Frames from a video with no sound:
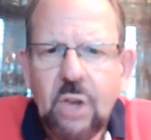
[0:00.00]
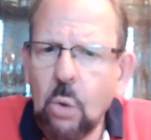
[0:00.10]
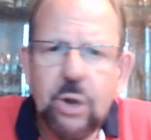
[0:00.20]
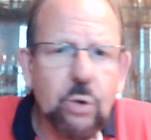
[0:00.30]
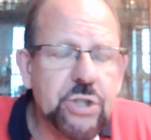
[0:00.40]

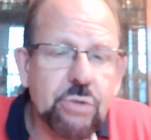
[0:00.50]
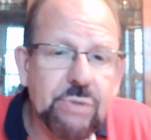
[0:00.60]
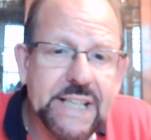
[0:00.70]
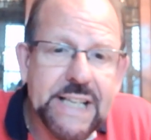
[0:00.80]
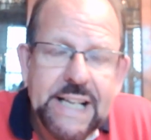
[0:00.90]
We also
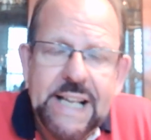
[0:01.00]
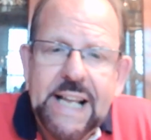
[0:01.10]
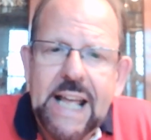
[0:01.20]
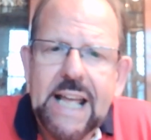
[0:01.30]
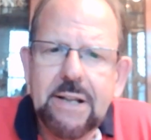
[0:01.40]
read
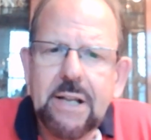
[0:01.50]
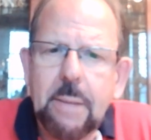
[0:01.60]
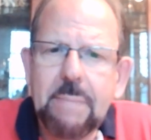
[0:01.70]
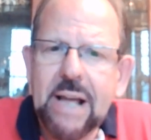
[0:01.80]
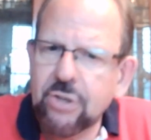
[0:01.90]
in
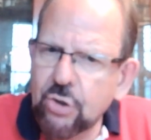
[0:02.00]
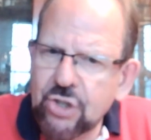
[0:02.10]
Matthew